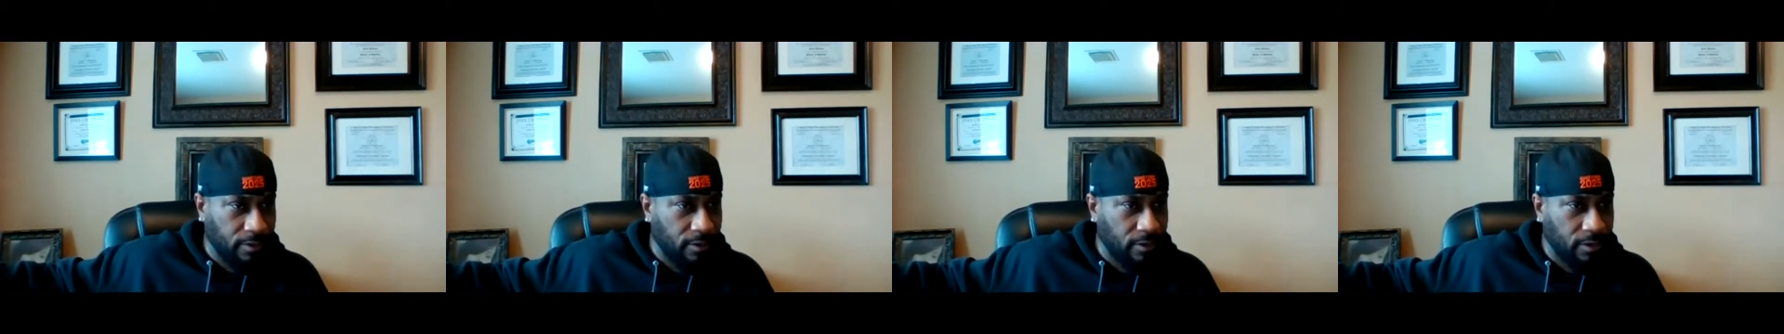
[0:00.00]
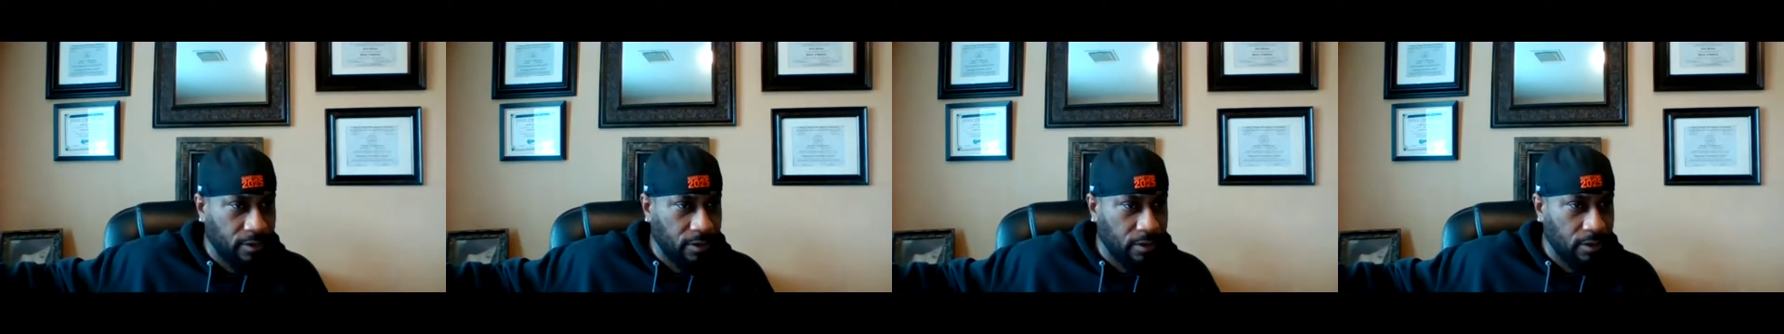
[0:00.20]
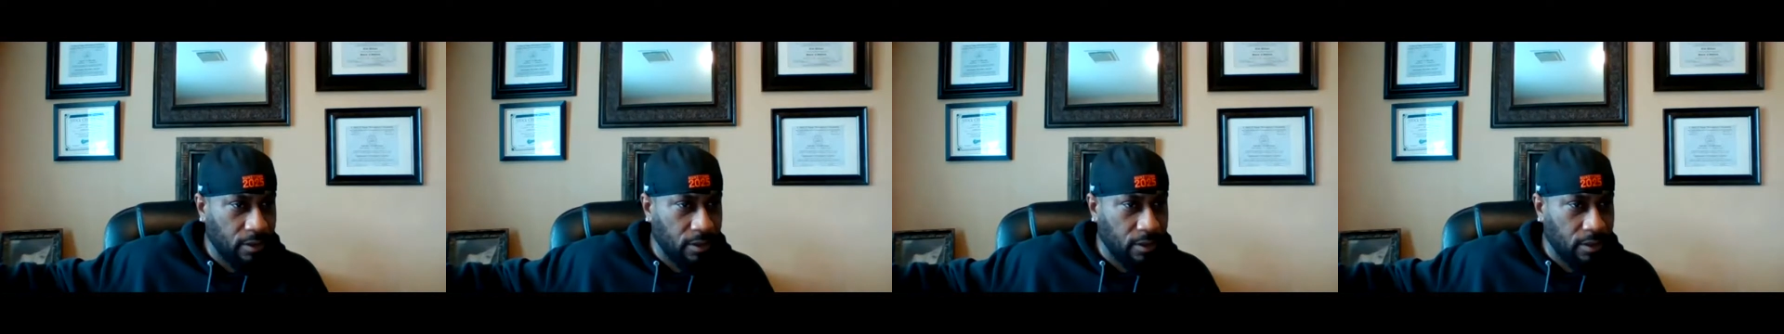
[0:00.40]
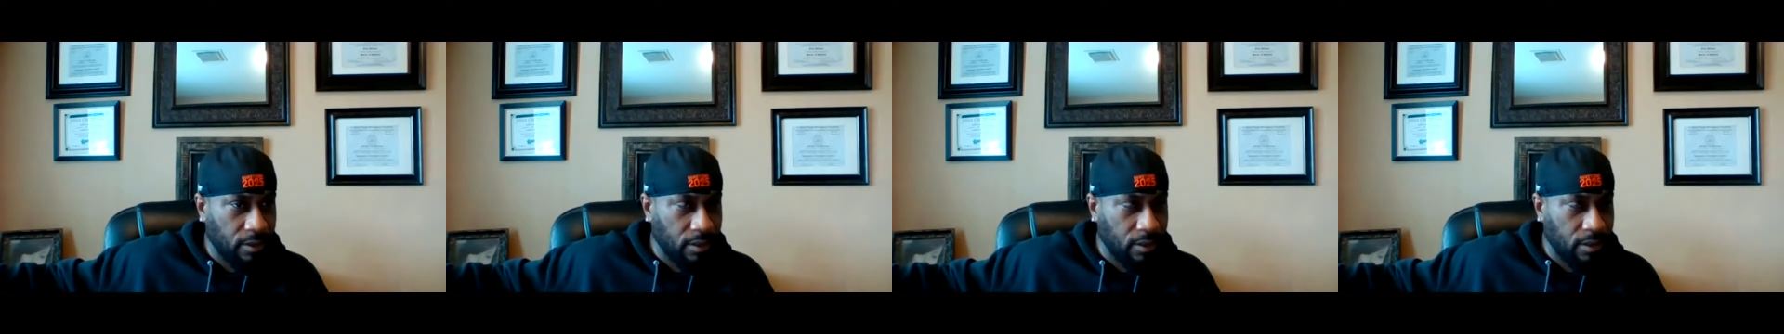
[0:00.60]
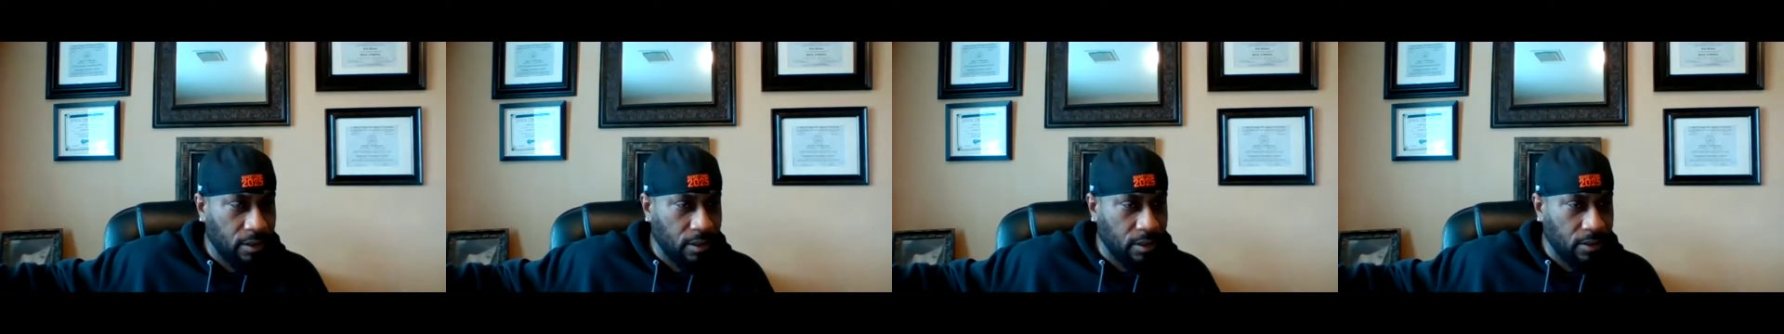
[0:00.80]

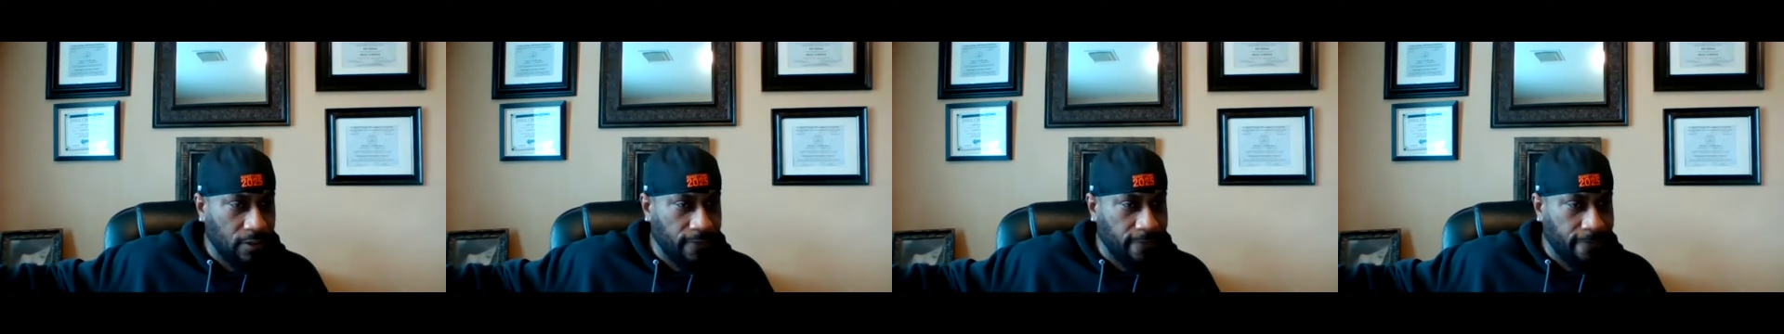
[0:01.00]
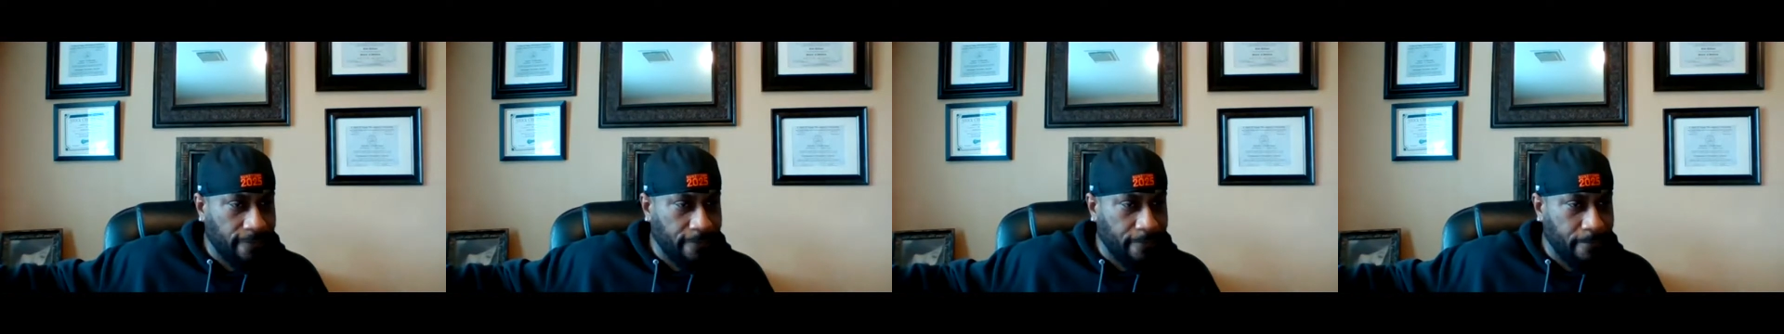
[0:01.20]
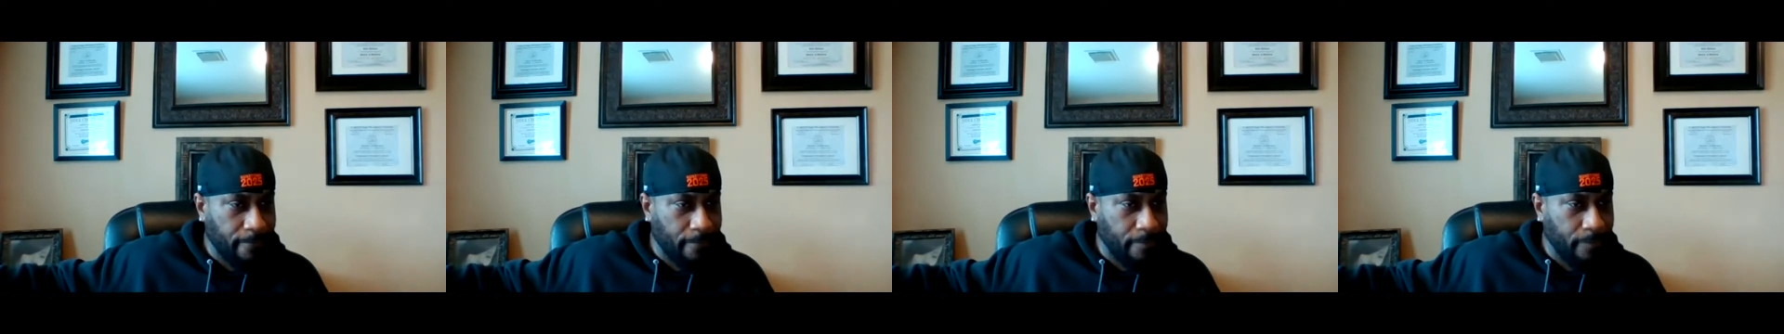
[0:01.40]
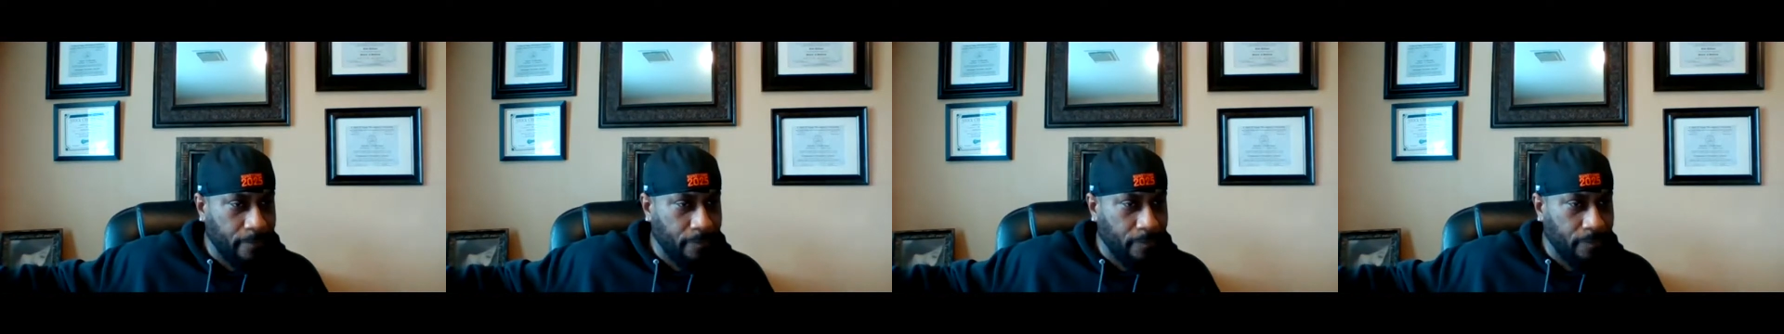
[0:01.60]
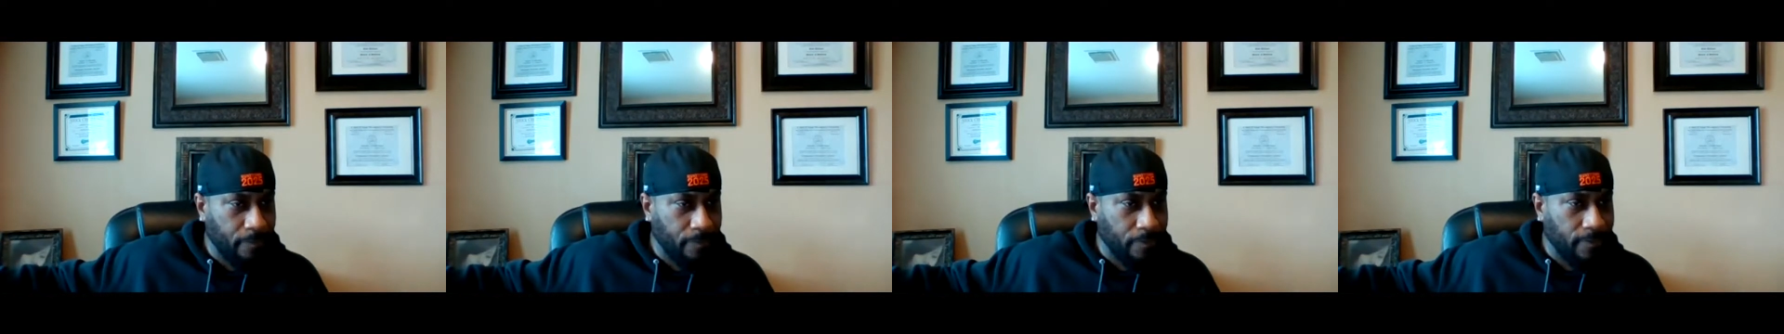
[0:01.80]

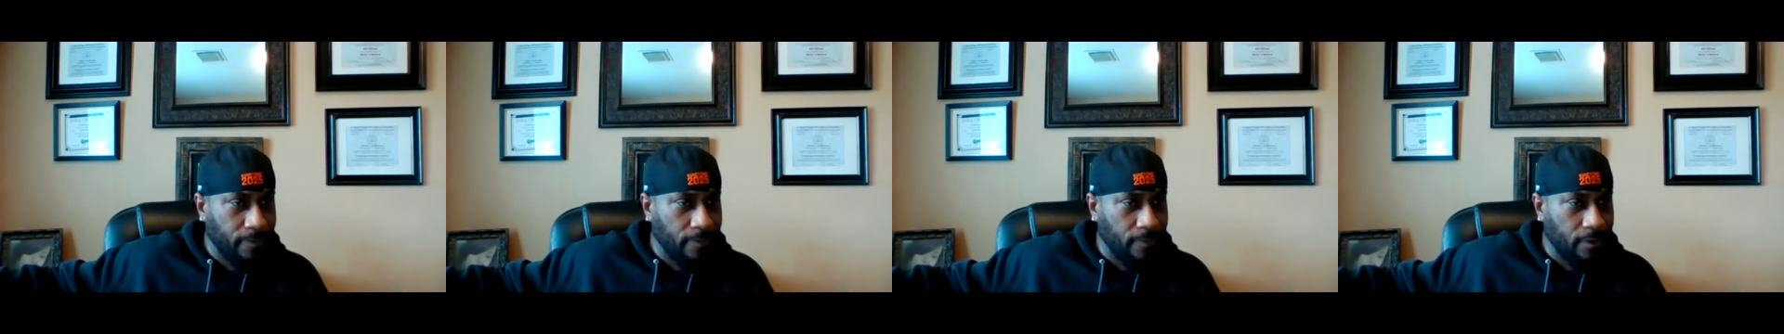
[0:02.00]
Nobody speaks.